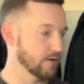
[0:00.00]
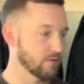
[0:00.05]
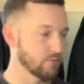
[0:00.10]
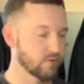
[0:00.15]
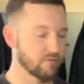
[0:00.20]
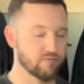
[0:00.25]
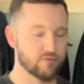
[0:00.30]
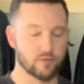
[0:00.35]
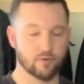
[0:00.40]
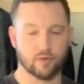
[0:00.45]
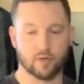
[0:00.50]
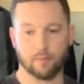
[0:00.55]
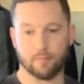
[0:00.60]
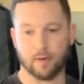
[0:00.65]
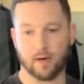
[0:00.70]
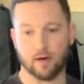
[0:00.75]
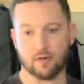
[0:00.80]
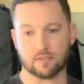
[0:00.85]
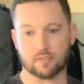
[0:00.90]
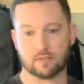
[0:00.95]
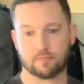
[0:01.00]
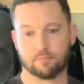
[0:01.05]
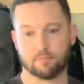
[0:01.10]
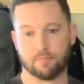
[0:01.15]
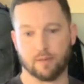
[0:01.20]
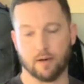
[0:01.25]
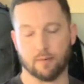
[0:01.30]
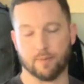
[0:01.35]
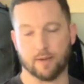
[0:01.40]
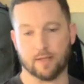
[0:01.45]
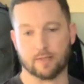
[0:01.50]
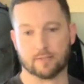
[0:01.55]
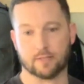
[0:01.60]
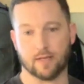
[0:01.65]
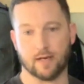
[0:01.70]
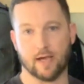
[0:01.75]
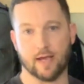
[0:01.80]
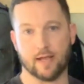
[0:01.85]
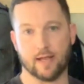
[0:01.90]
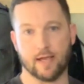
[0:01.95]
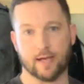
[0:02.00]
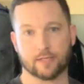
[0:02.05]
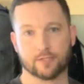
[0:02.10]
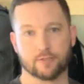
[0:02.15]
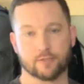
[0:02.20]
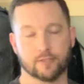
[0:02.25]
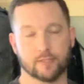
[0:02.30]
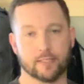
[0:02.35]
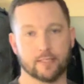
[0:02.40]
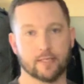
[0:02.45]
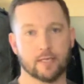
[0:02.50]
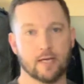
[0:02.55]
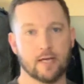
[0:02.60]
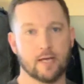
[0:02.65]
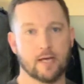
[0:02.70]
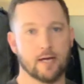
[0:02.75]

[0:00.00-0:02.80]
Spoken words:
reviewing a pair of pants that I actually